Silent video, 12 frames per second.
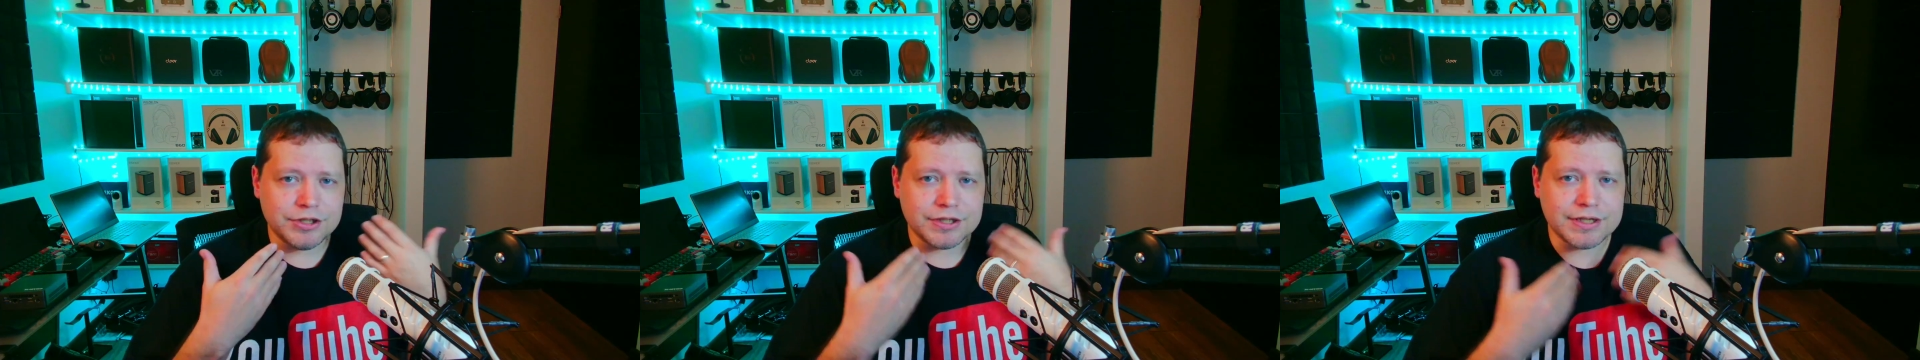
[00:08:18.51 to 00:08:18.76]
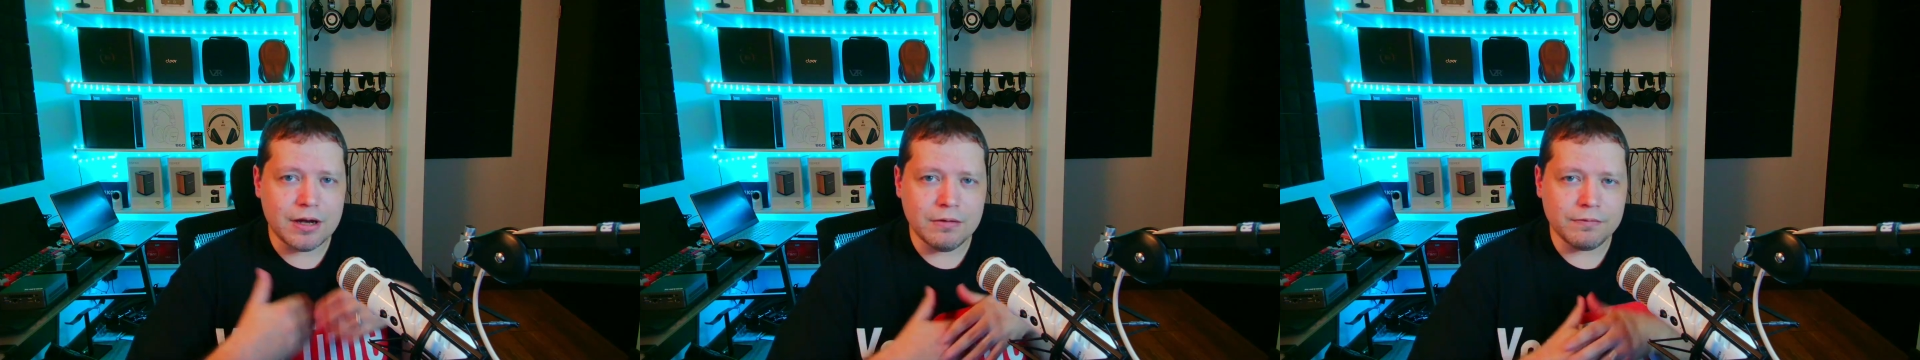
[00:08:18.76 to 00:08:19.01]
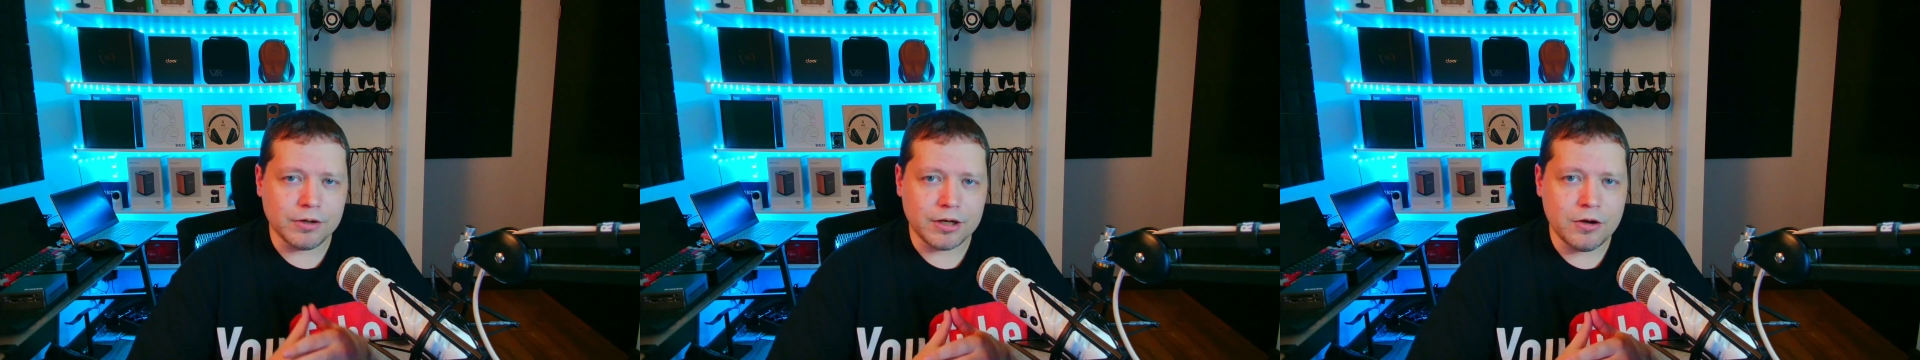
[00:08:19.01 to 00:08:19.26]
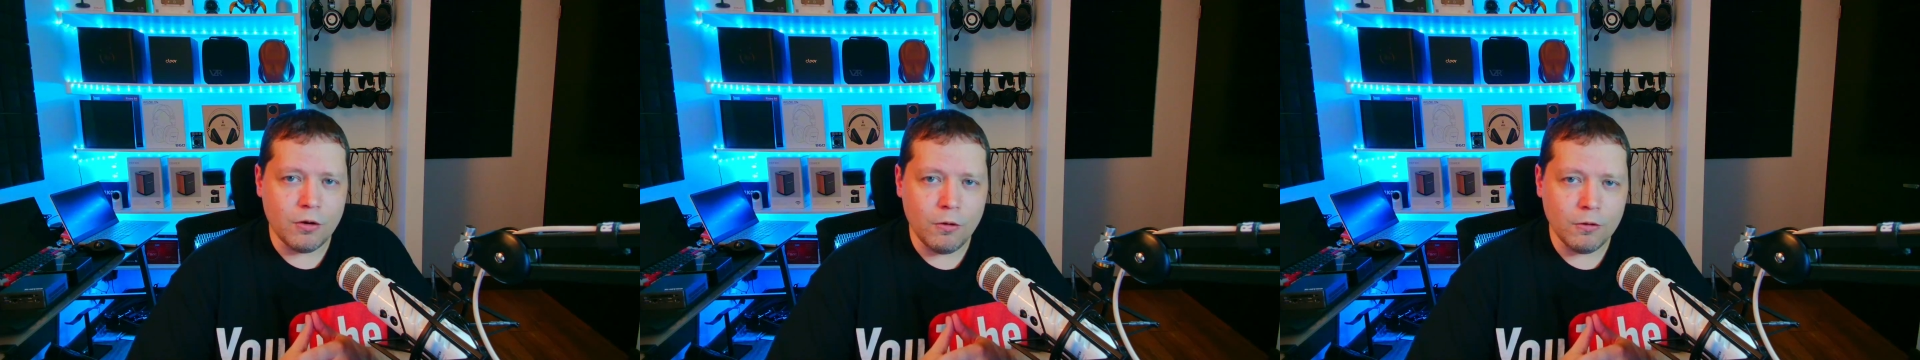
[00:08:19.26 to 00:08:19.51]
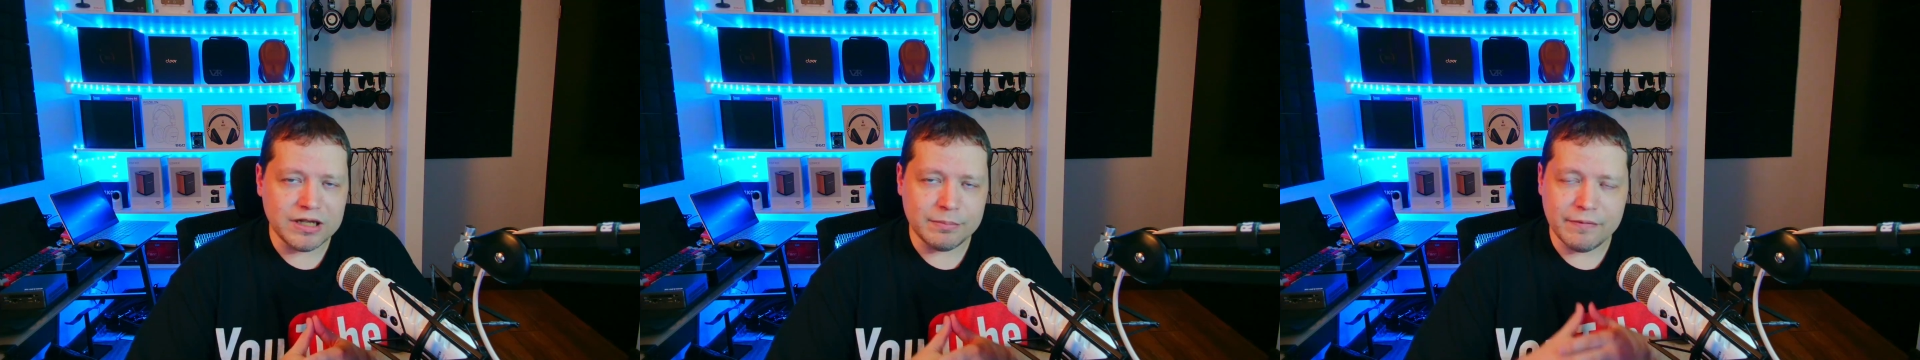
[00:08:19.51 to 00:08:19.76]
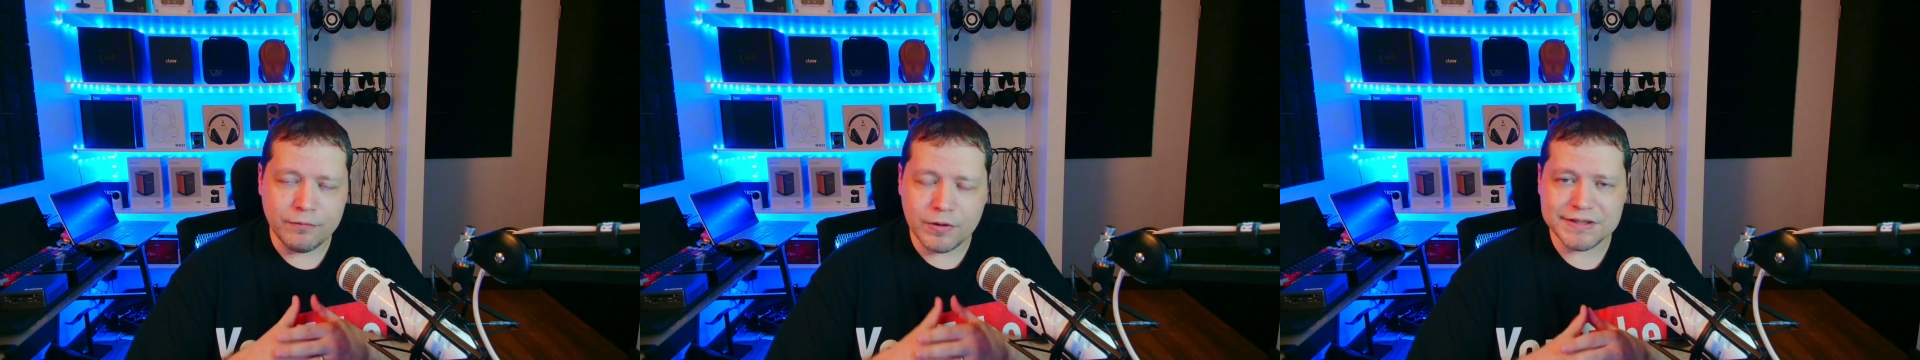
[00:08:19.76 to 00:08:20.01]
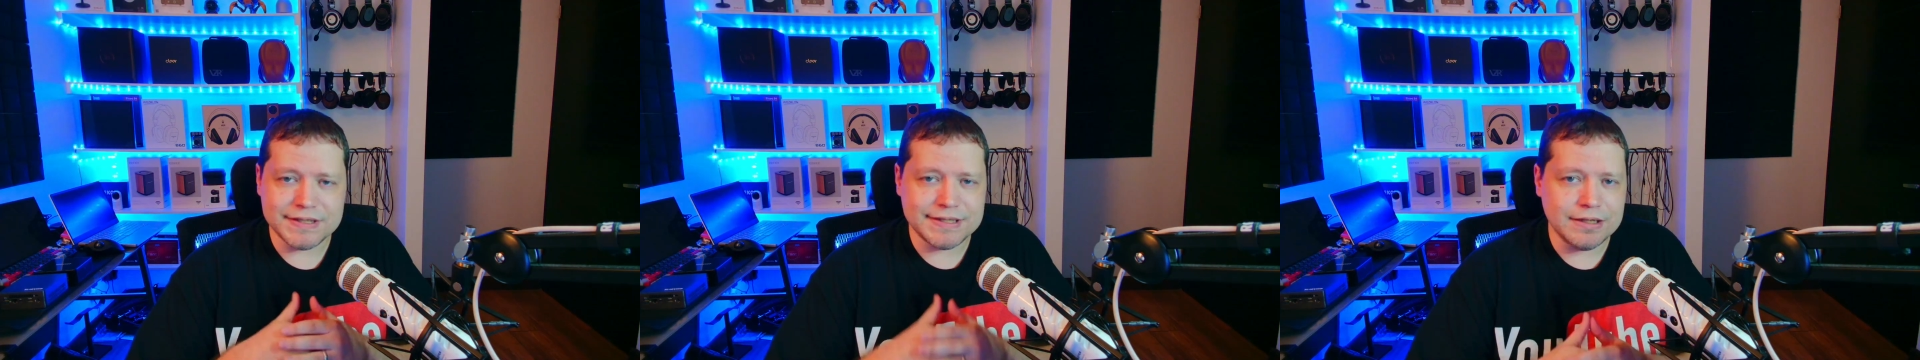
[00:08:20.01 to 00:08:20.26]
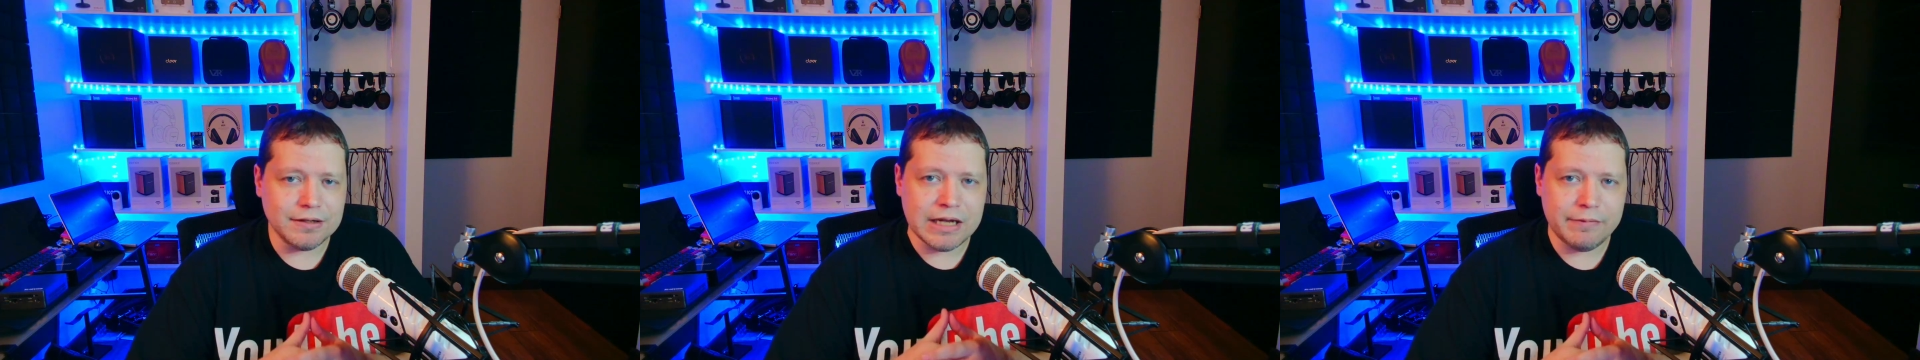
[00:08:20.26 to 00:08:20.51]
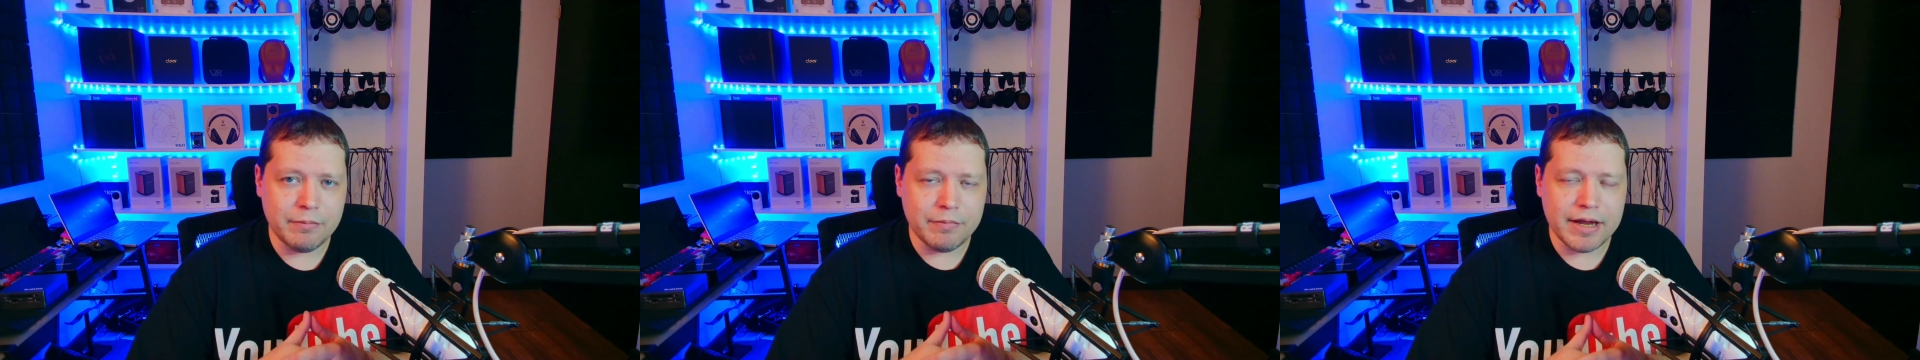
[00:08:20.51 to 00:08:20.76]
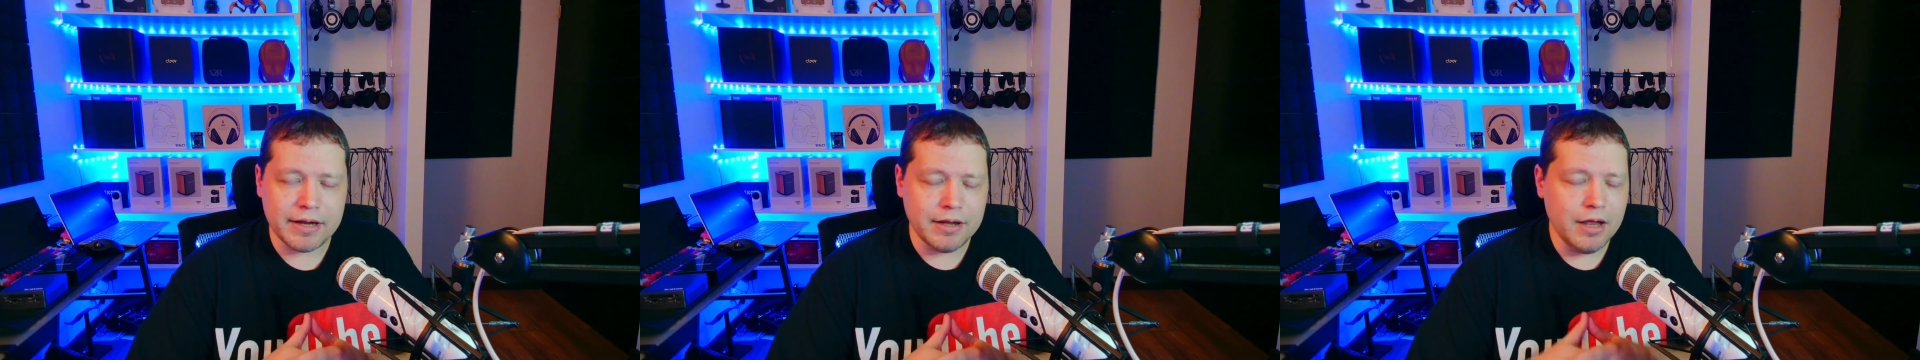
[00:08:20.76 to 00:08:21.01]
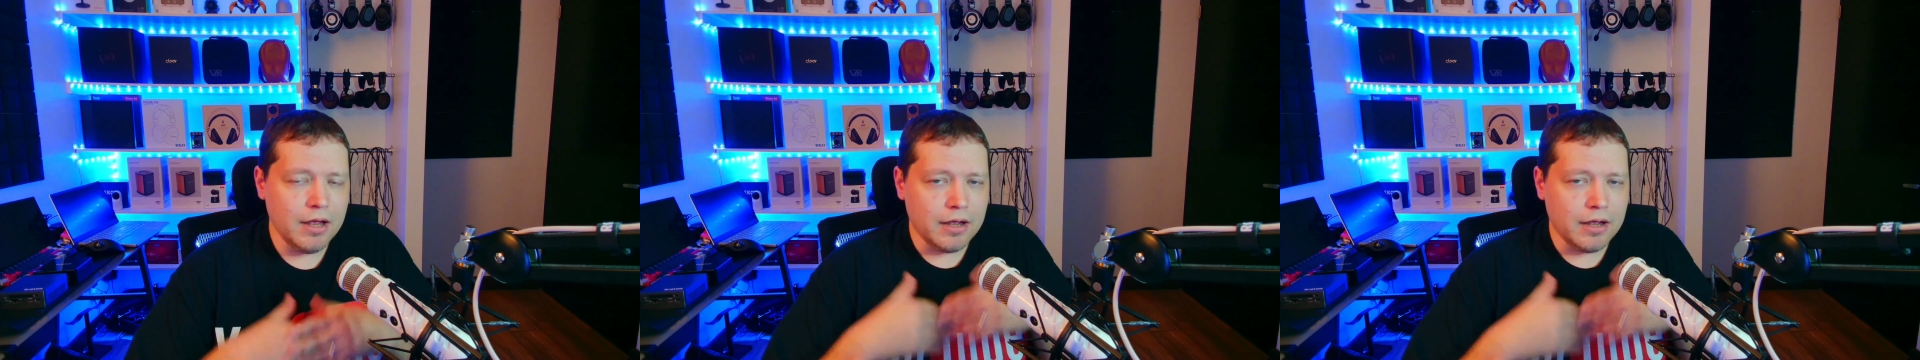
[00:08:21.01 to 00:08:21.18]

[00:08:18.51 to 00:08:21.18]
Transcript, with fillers: just got over a cold and my voice is still coming back.